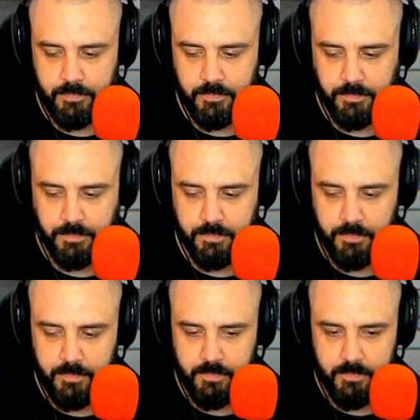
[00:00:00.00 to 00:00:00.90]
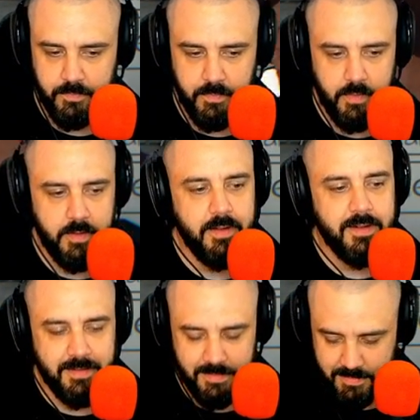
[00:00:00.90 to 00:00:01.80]
Feeling good.
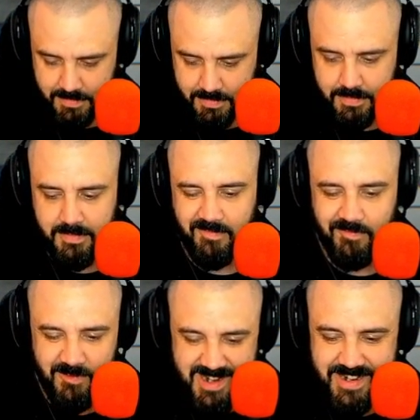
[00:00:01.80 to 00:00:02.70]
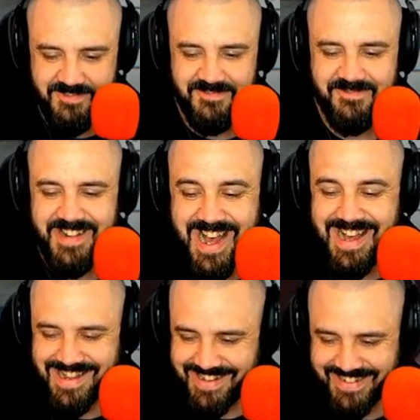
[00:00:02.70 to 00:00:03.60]
Real good. Real
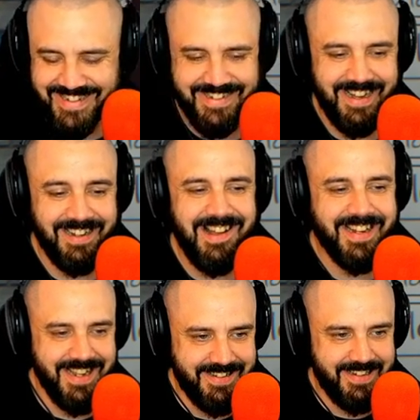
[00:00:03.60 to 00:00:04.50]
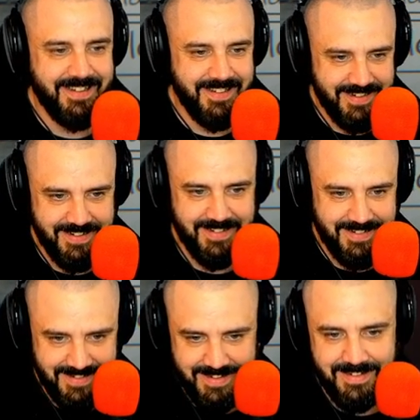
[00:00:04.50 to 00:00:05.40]
nice. I like real, it. Real, real
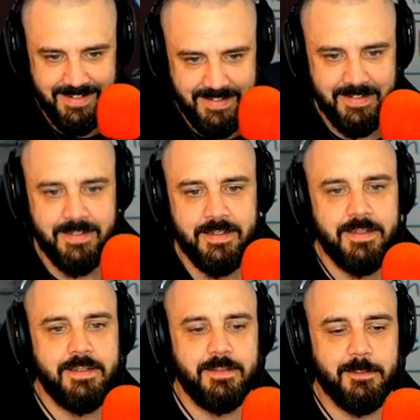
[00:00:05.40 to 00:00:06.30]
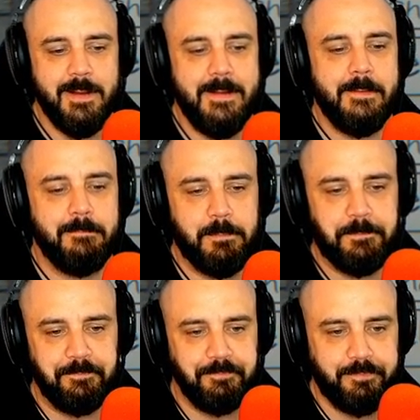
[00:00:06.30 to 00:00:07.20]
good. Okay.
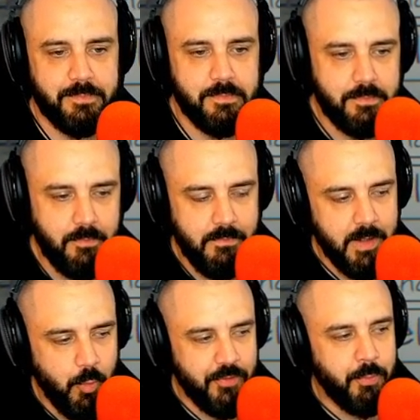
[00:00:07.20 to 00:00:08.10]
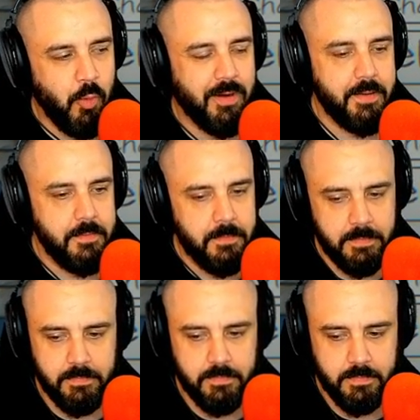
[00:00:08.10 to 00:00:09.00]
Where's Morgan?
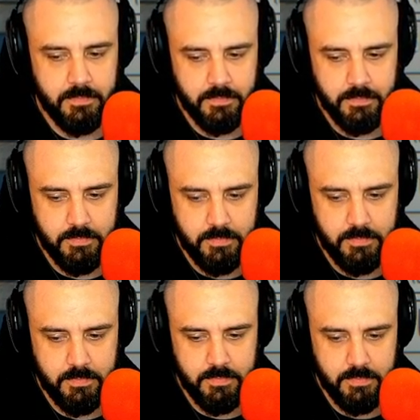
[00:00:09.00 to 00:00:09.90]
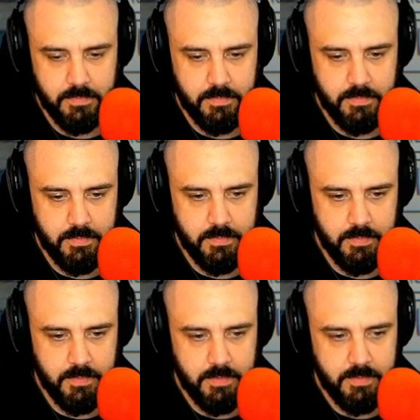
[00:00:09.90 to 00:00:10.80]
Um, I'm not sure.
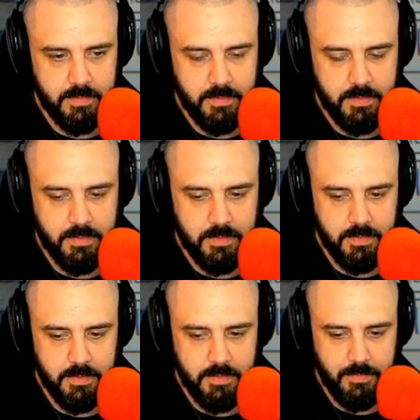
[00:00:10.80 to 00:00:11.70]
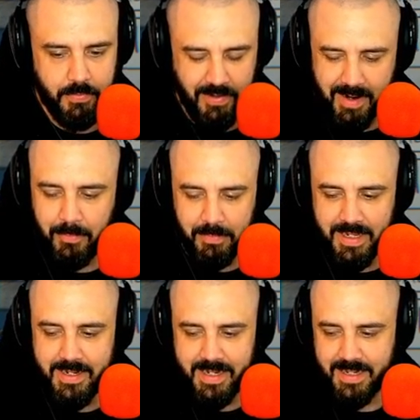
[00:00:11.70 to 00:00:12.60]
Probably huffing paint again.
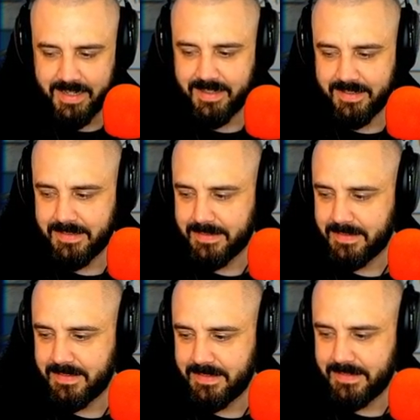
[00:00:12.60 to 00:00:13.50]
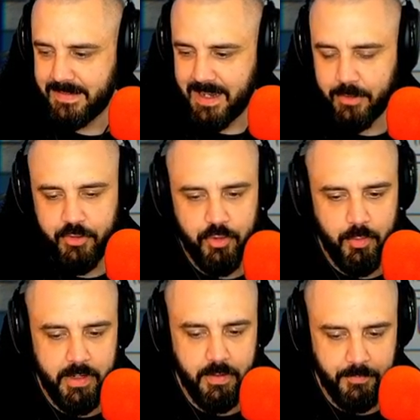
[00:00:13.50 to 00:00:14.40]
Probably. How did you know
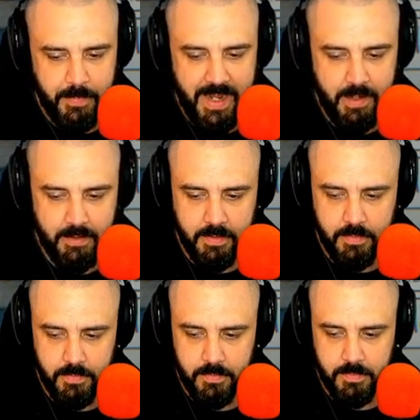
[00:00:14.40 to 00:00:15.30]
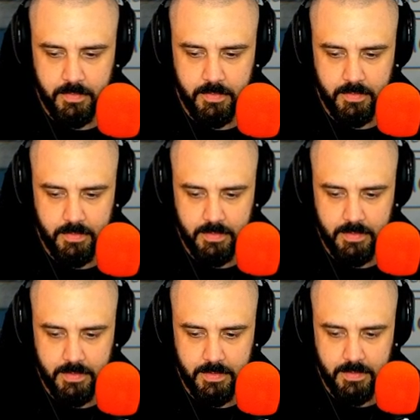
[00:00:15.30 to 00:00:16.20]
he huffed paint? I mean,